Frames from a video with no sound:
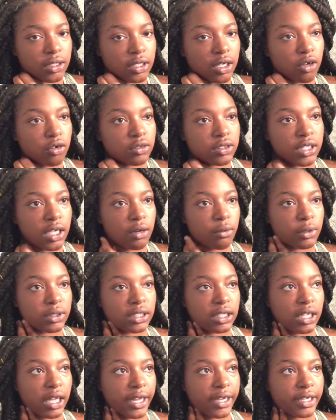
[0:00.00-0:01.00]
The hotel
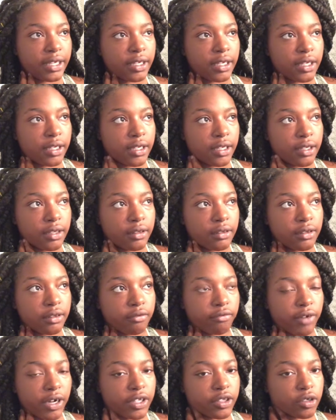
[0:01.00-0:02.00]
wasn't like
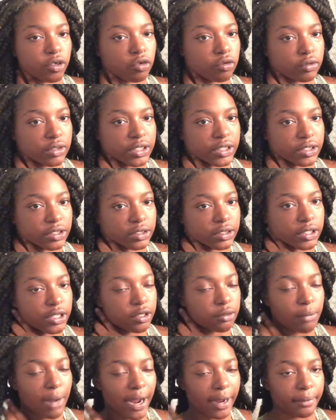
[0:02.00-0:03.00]
the regular hotels
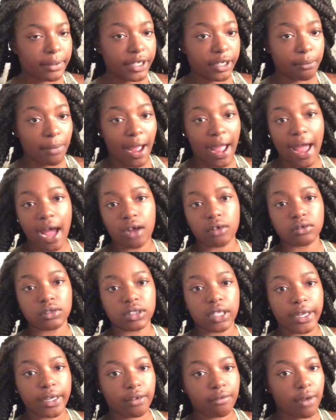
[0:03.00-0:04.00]
near my
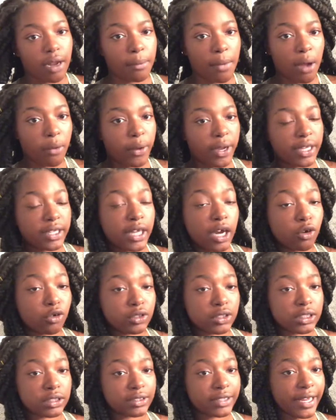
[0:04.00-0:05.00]
house, like around my way. The
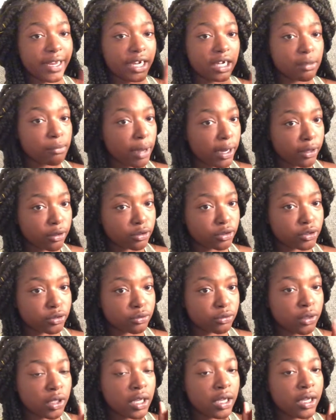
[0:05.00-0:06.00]
hotels that everybody go
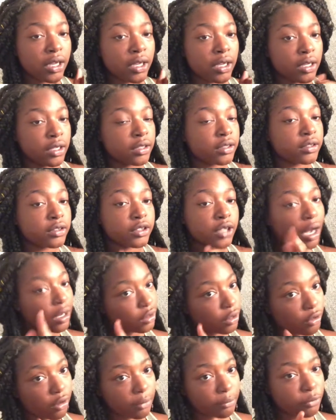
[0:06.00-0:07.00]
to. Y'all
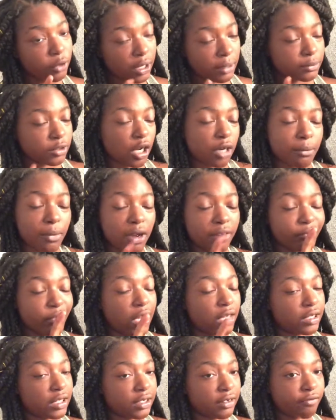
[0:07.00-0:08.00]
know what I'm talking about.
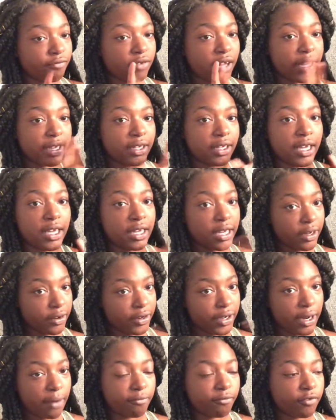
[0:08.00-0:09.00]
Y'all live like in the
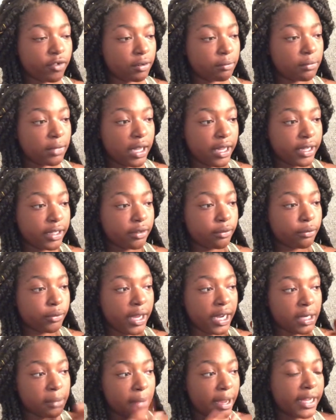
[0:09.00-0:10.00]
area I'm from. Like,
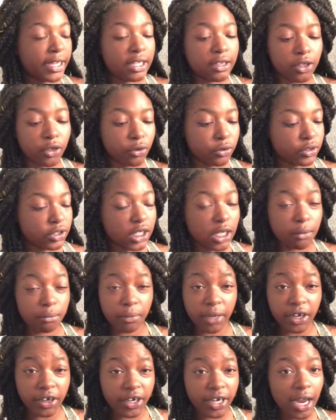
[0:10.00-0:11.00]
everybody either goes to the
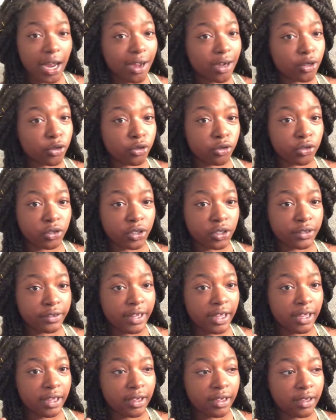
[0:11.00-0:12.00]
Marriott or
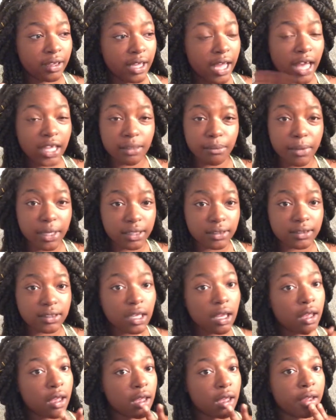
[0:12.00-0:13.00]
the Element,
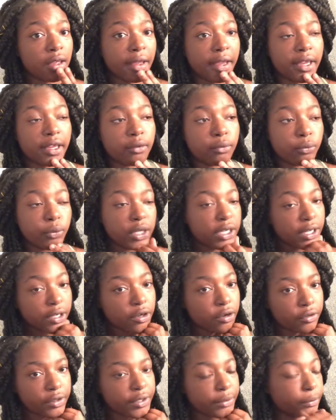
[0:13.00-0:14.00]
and we didn't
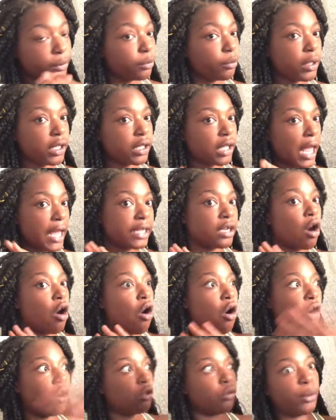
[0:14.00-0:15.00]
go there. We went like
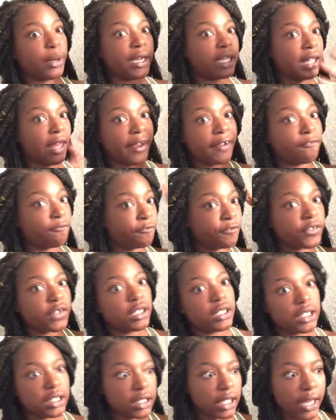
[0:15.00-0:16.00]
all the way in like
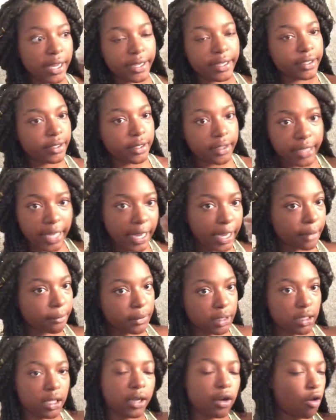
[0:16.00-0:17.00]
Philly, like
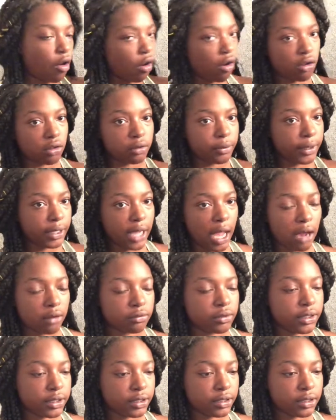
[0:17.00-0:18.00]
Camden, like all the way out
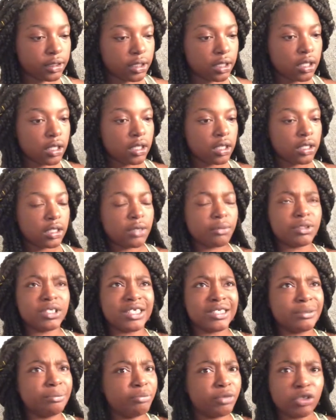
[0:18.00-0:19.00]
there. It was
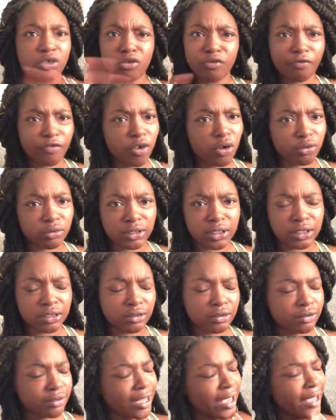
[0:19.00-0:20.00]
this beautiful
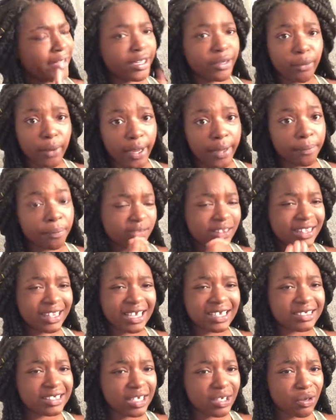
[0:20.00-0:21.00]
hotel. Anyway,
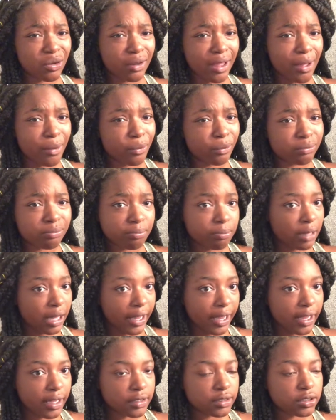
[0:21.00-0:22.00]
things didn't go that
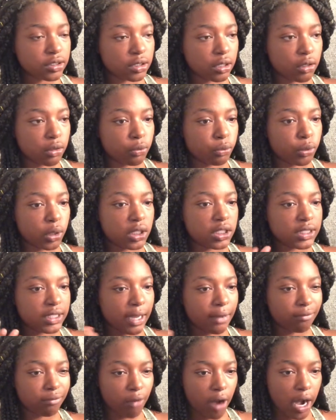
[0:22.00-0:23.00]
planned, so we just
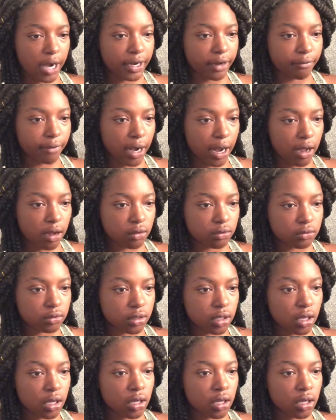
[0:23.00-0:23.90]
kept riding around.